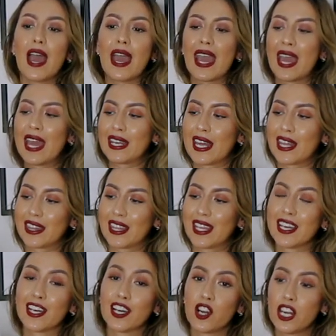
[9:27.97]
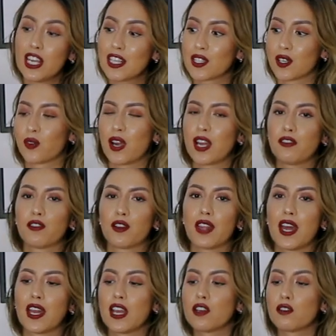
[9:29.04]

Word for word: And pink hoodie is great for that.